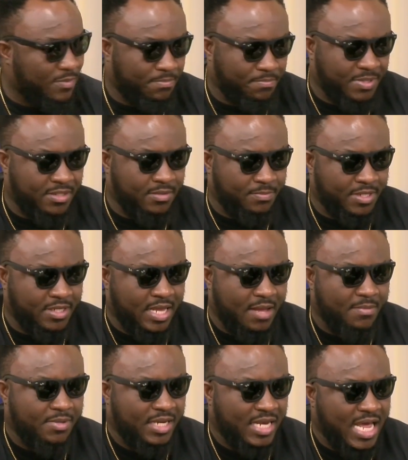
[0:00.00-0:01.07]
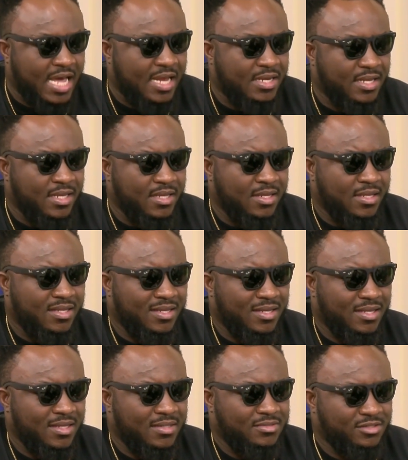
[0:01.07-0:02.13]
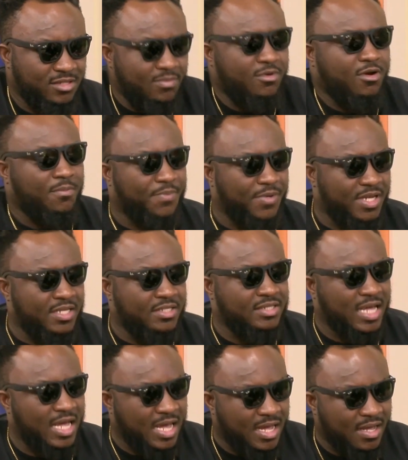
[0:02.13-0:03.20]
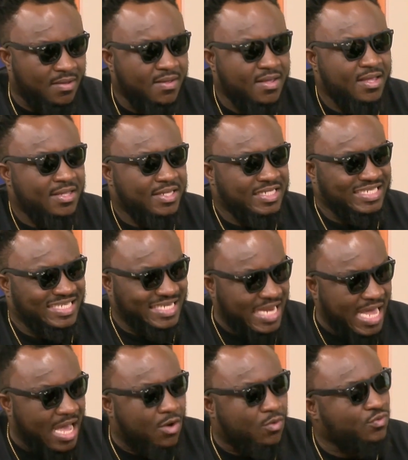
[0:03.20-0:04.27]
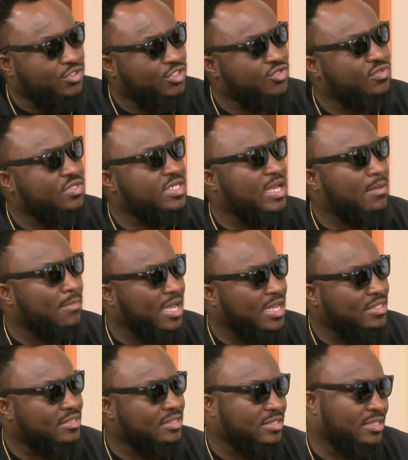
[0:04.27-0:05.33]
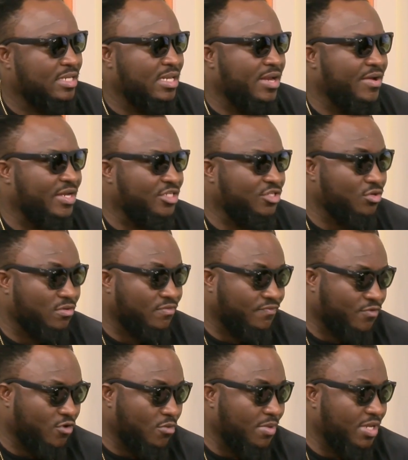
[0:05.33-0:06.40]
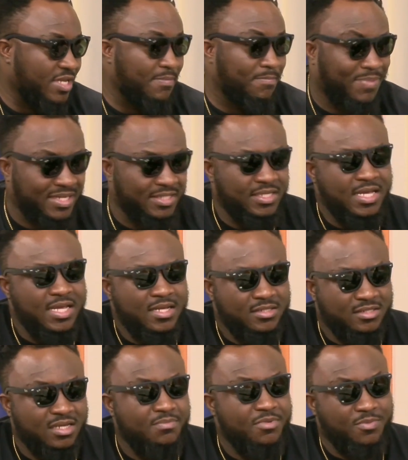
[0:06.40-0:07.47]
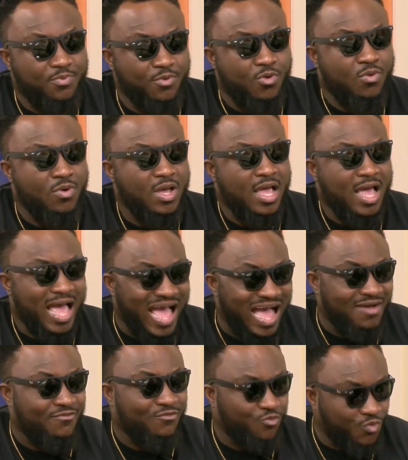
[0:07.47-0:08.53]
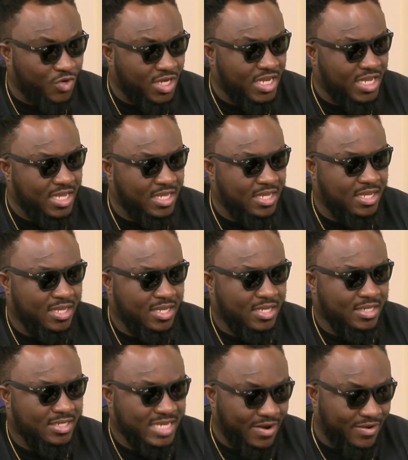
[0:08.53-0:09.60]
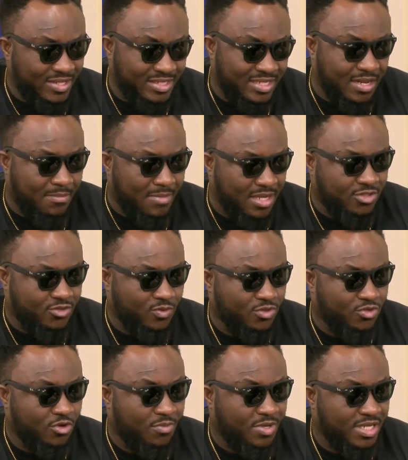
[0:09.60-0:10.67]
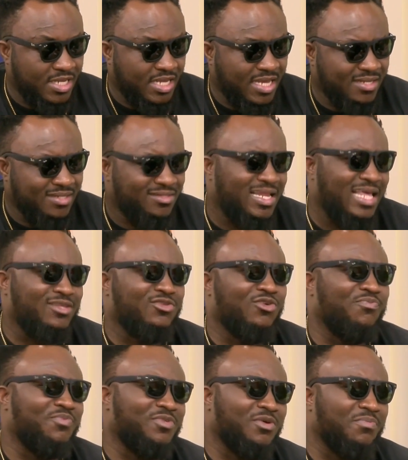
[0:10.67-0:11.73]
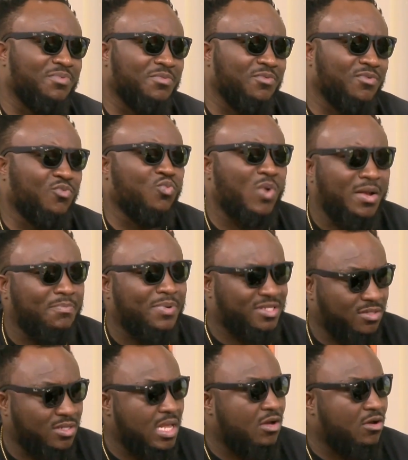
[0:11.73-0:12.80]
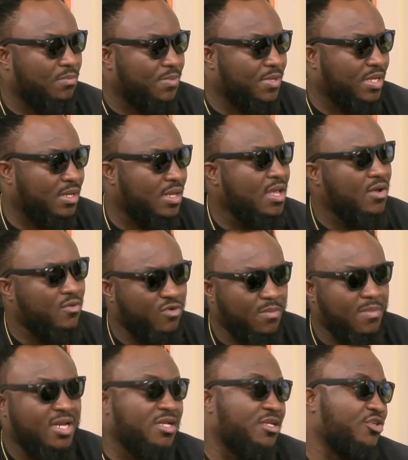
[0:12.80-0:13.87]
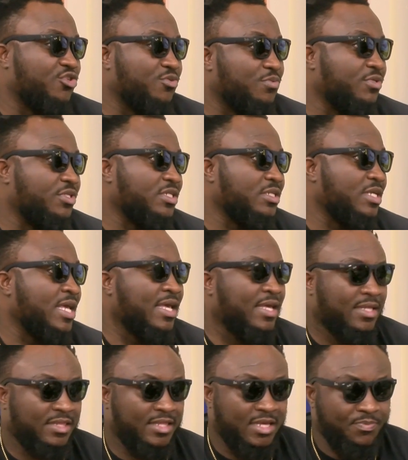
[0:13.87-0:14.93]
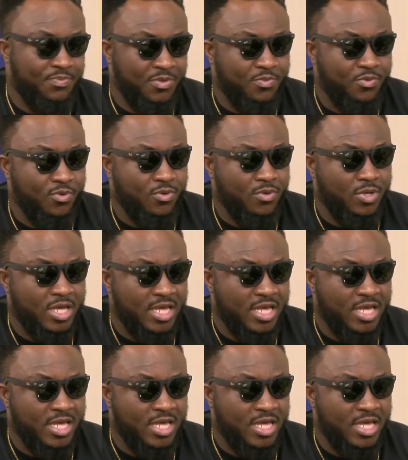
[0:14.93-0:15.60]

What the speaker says: but I'm glad some companies are now tuning their minds in the direction of comedy. But some people have really directed their minds towards comedy, and it's like not some people. One particular company, Romani Distribution. The people